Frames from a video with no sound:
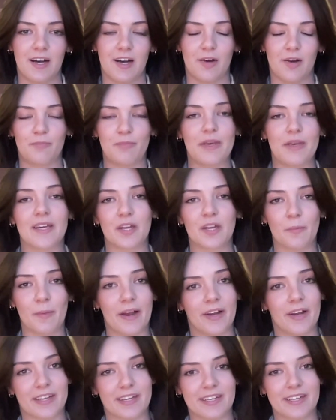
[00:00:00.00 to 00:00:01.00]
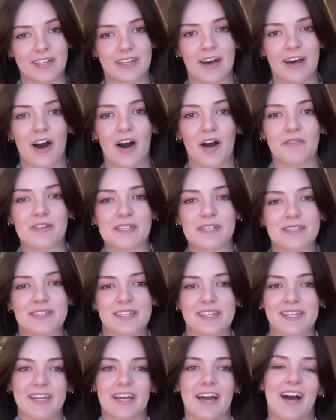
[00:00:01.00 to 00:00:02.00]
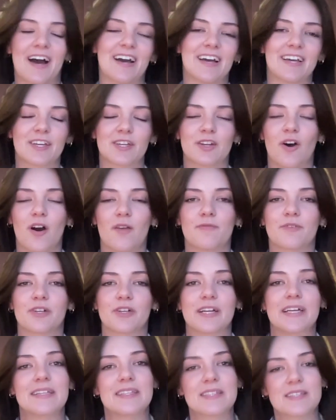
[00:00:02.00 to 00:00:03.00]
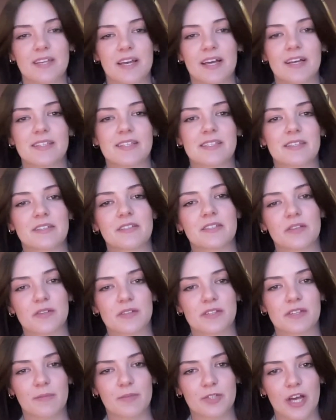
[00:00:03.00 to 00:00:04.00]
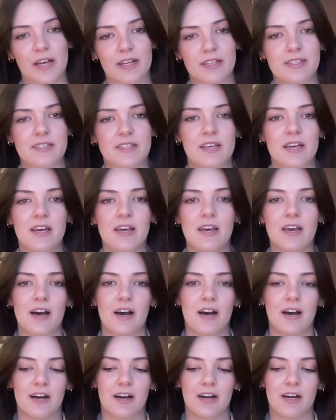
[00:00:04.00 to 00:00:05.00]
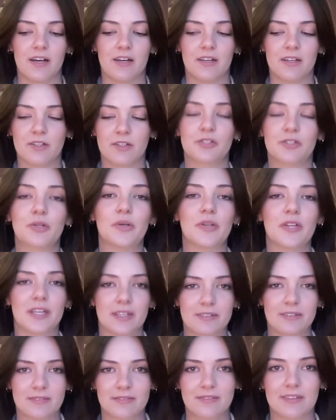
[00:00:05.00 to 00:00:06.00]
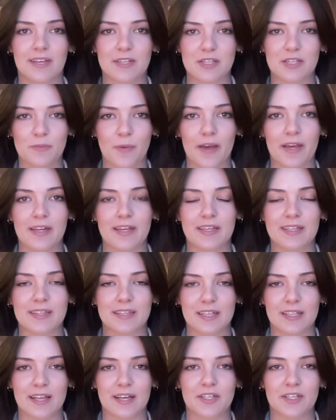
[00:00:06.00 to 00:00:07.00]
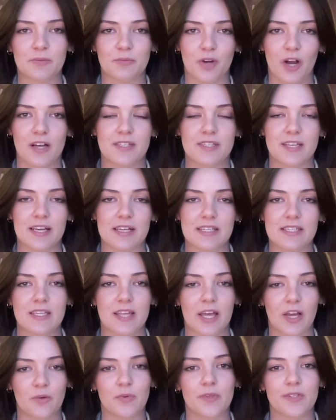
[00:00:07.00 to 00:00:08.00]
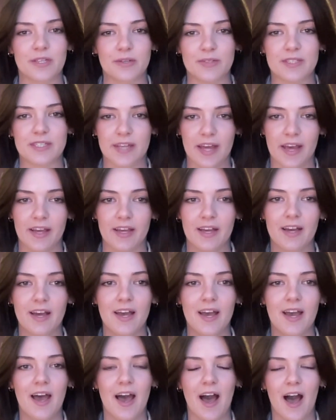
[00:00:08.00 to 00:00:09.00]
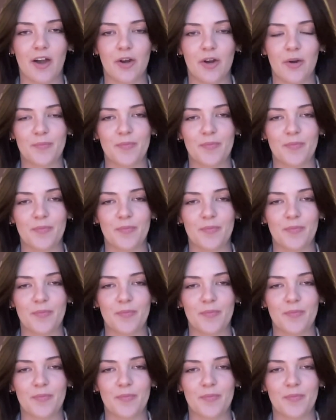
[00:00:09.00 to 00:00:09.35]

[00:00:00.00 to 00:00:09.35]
Being an American, obviously, I can offer insights into the subjects, including explaining the election process like we'll do today. I hope